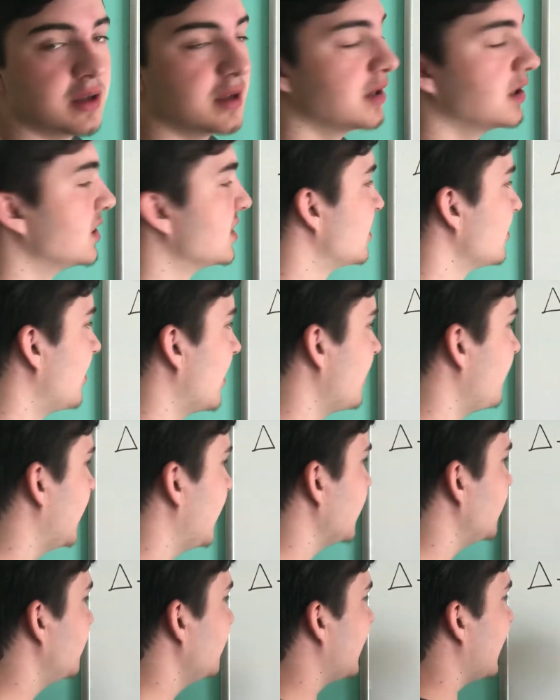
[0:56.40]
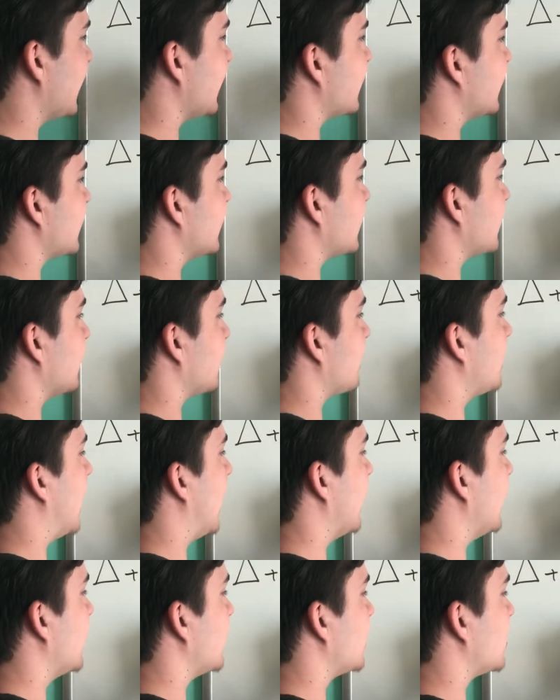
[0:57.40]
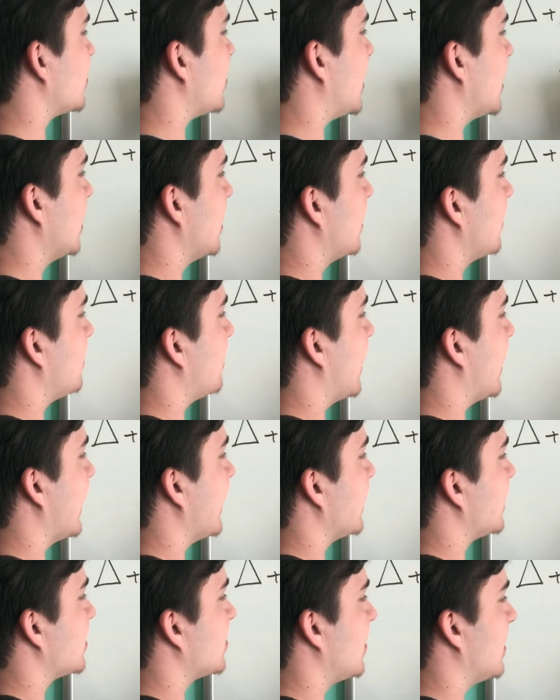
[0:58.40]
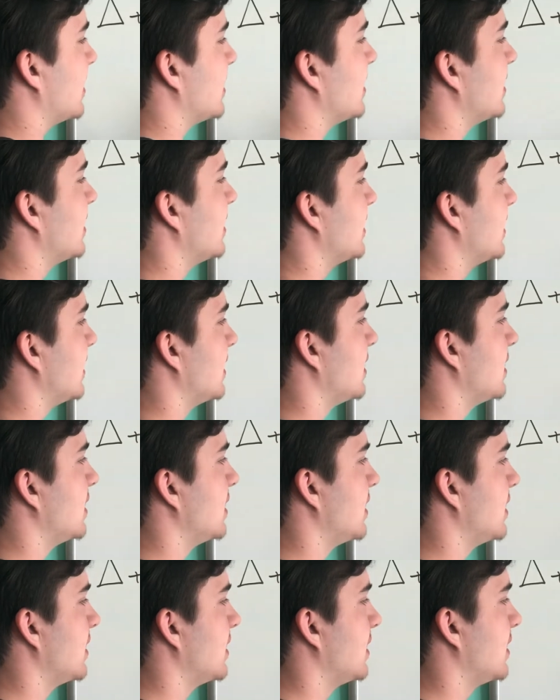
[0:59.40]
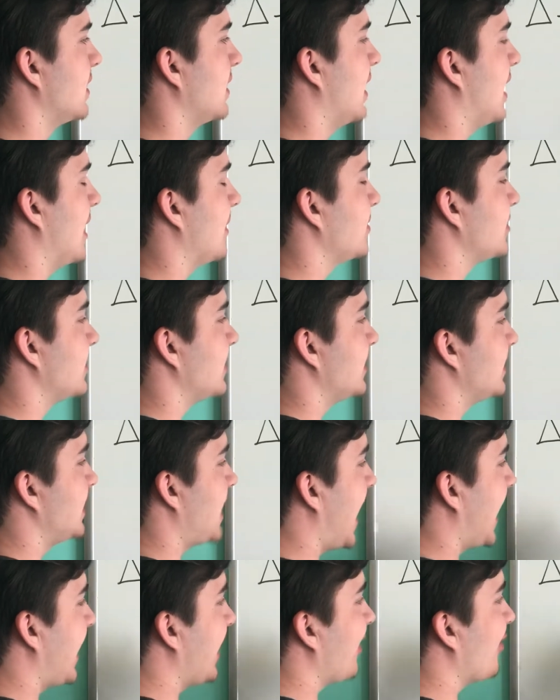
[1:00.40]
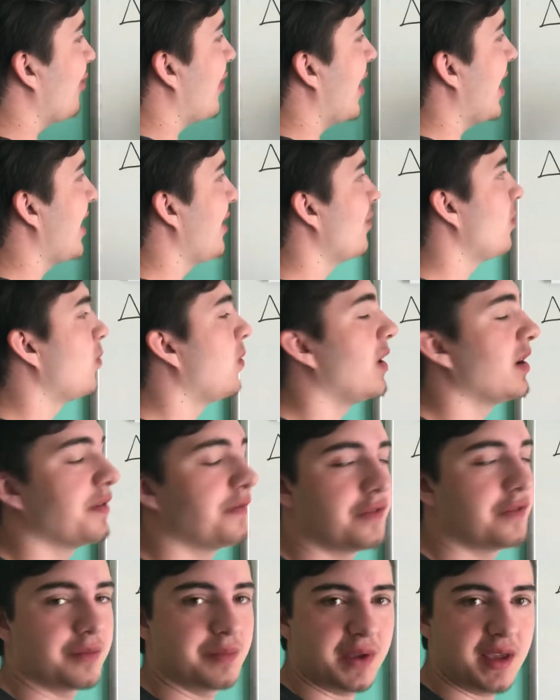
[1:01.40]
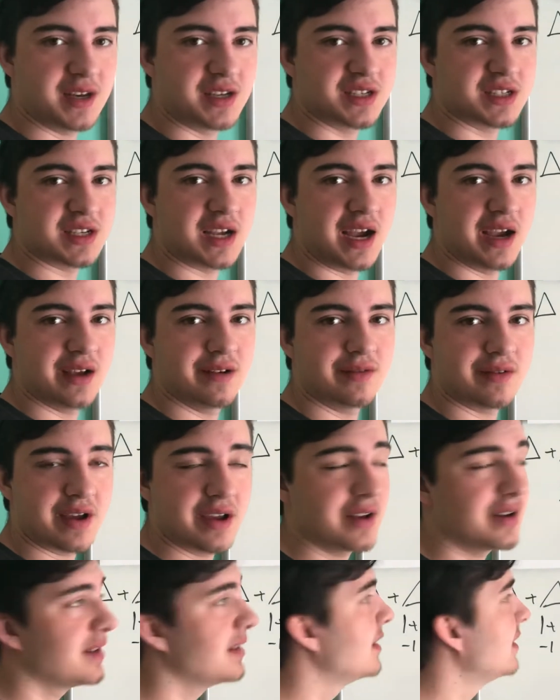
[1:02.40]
So what if I do this? Minus 1 minus 1. I'm taking away 1 from each side, right?